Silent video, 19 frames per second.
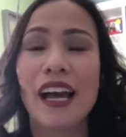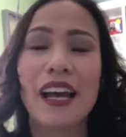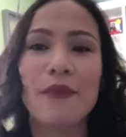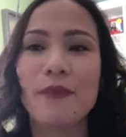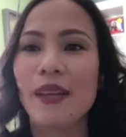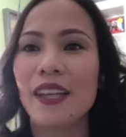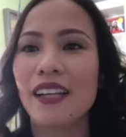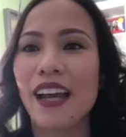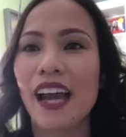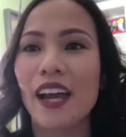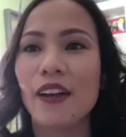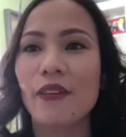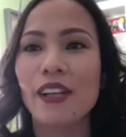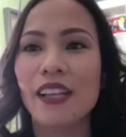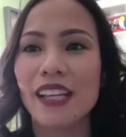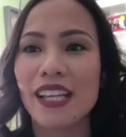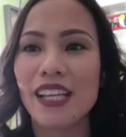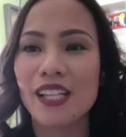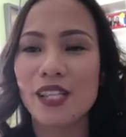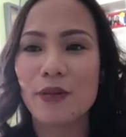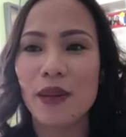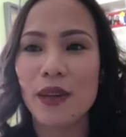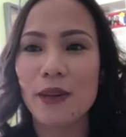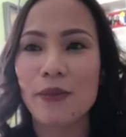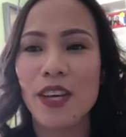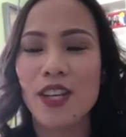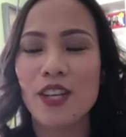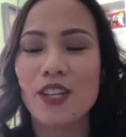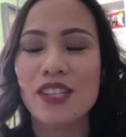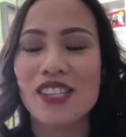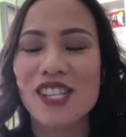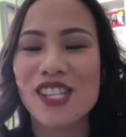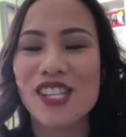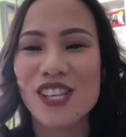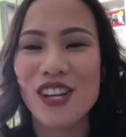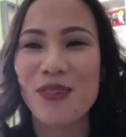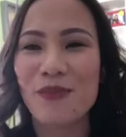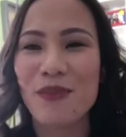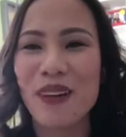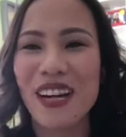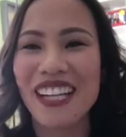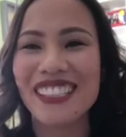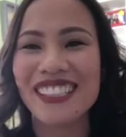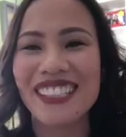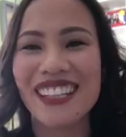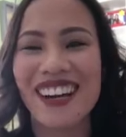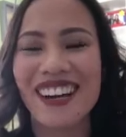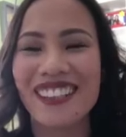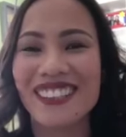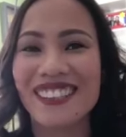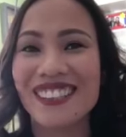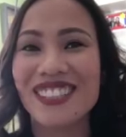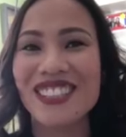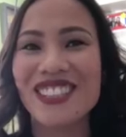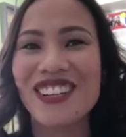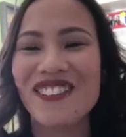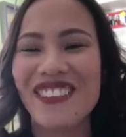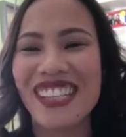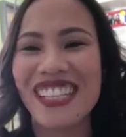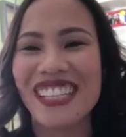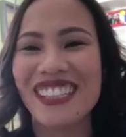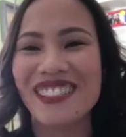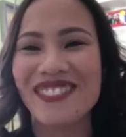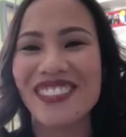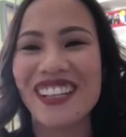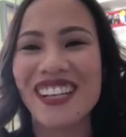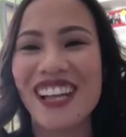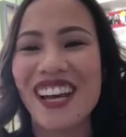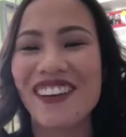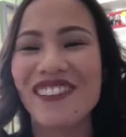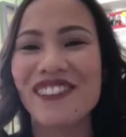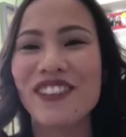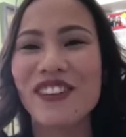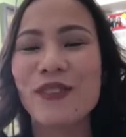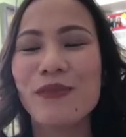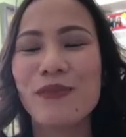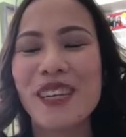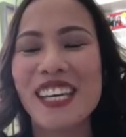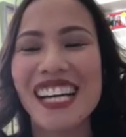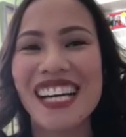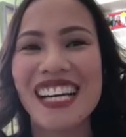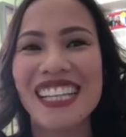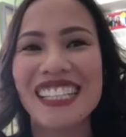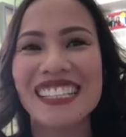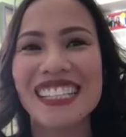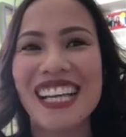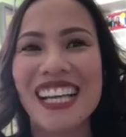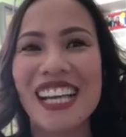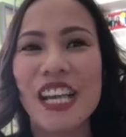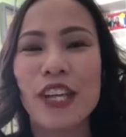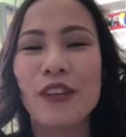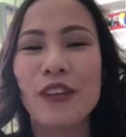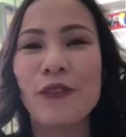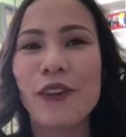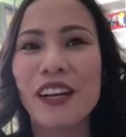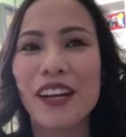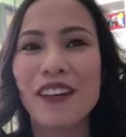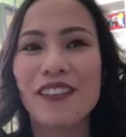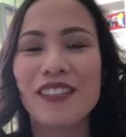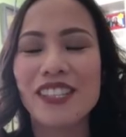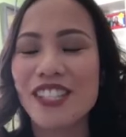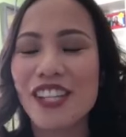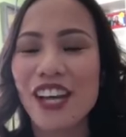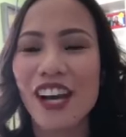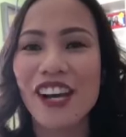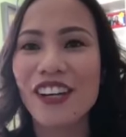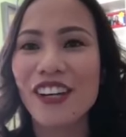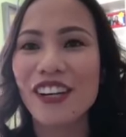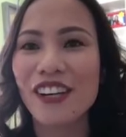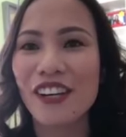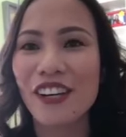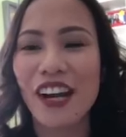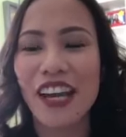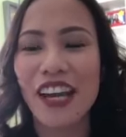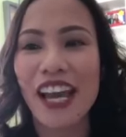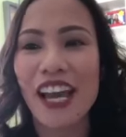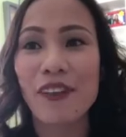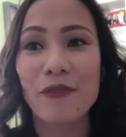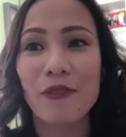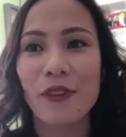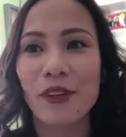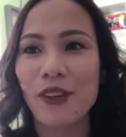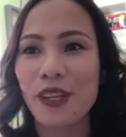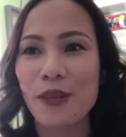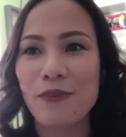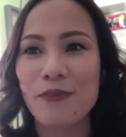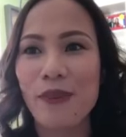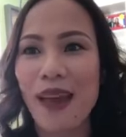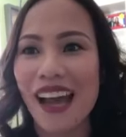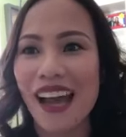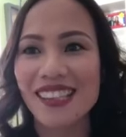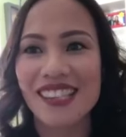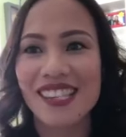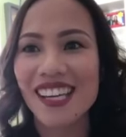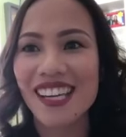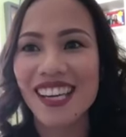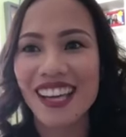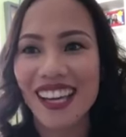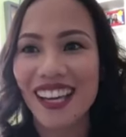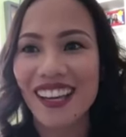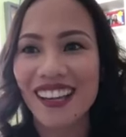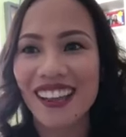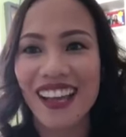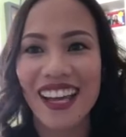I mean, I relate to my patients so much on so many different levels because when I was younger, I had really bad teeth.